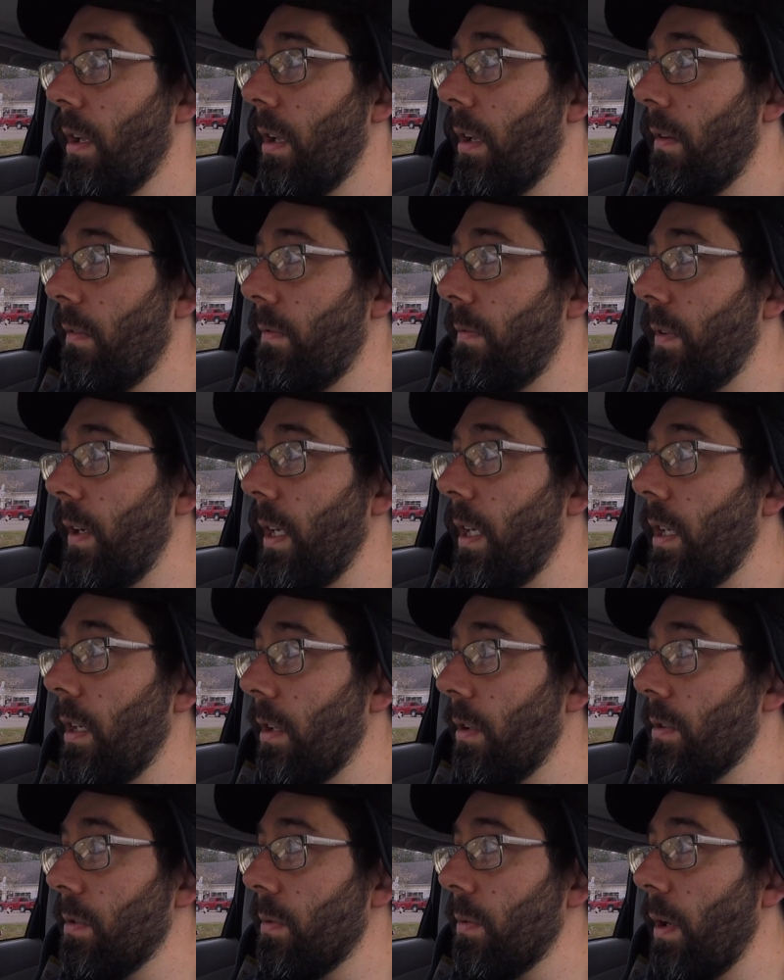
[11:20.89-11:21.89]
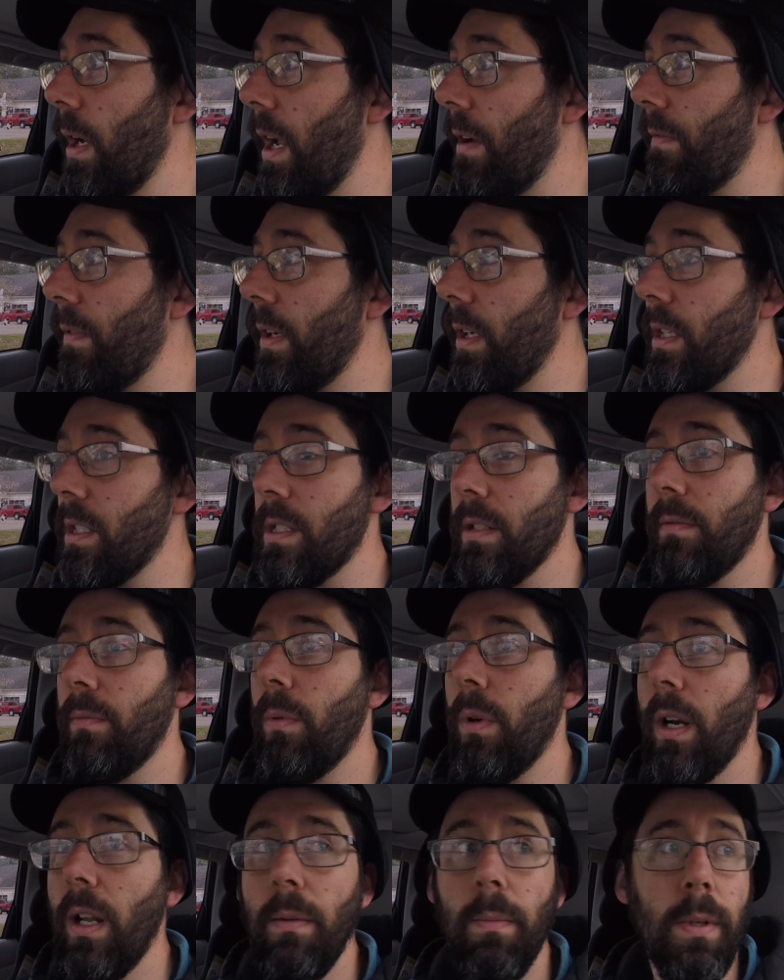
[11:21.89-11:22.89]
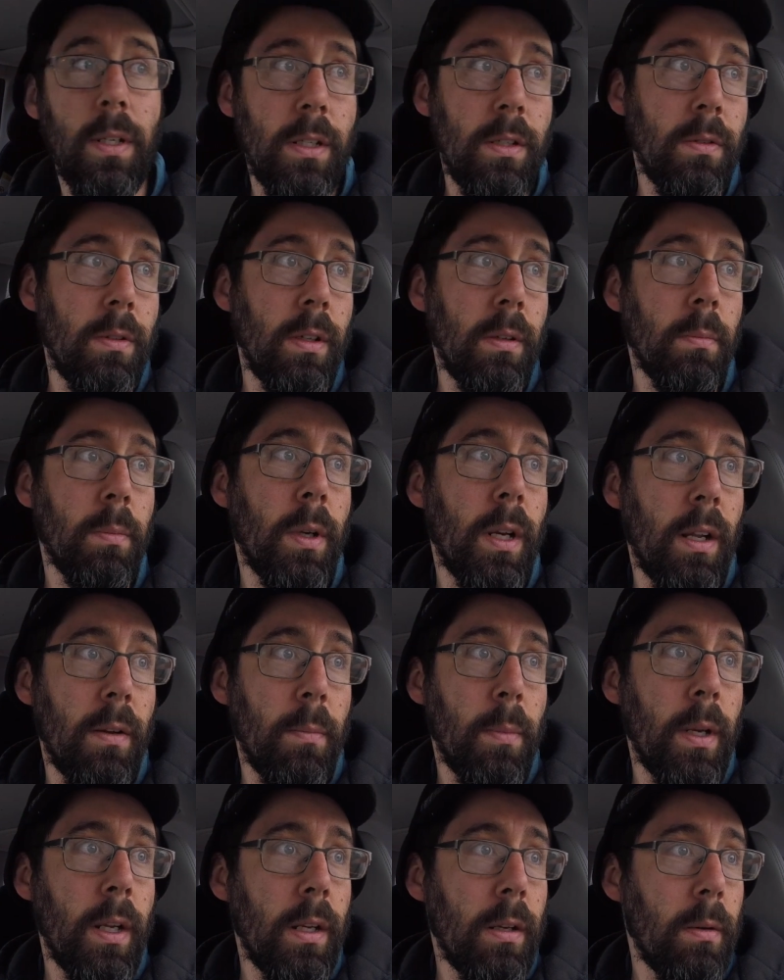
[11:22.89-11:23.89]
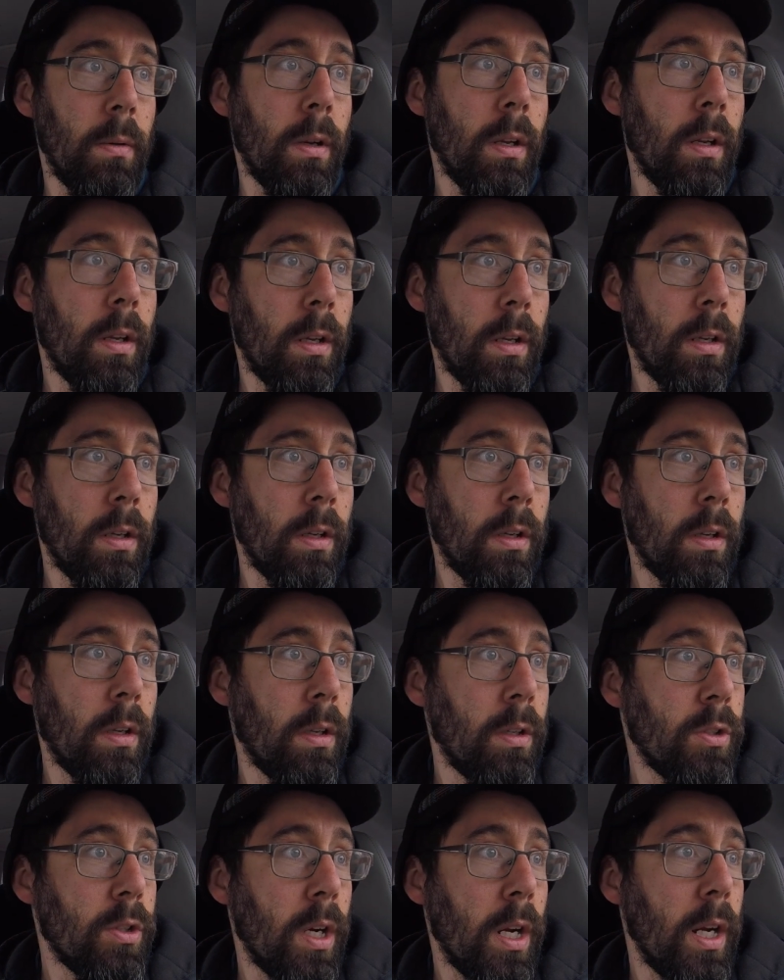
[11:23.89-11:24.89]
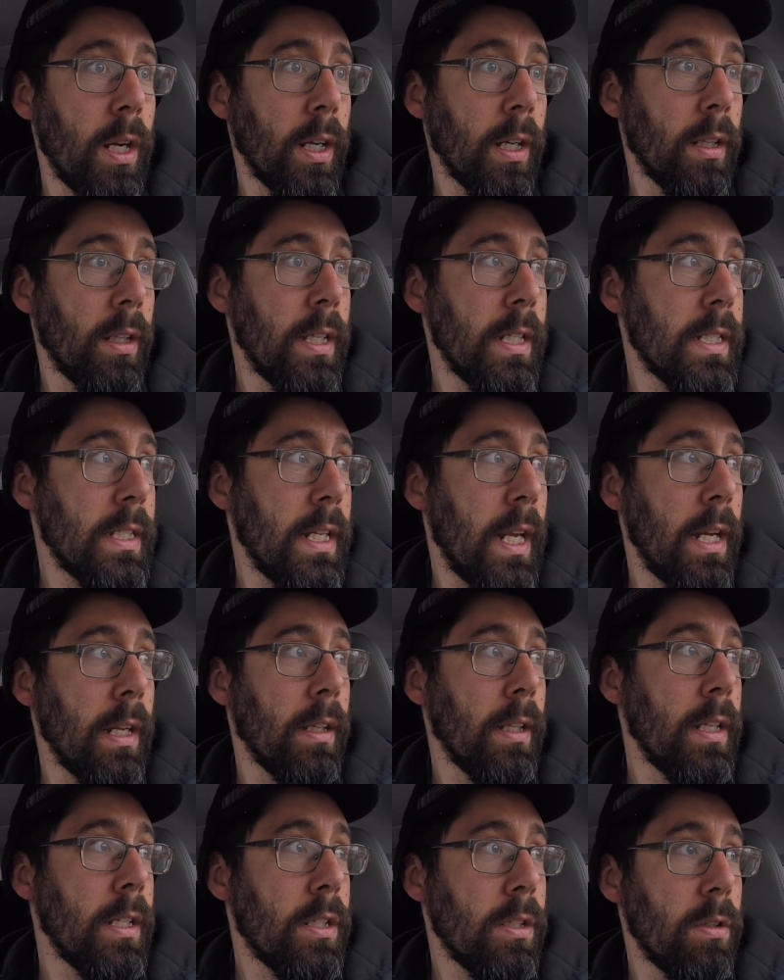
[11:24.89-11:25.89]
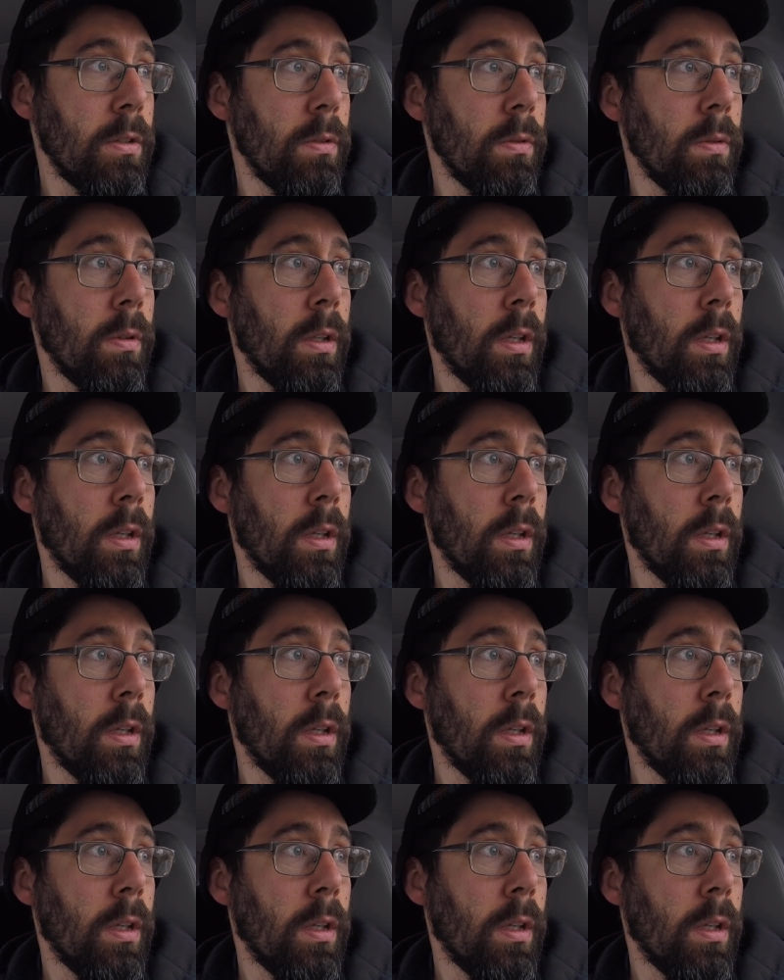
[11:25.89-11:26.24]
video evidence of what I've been doing, but I've been trying at least daily to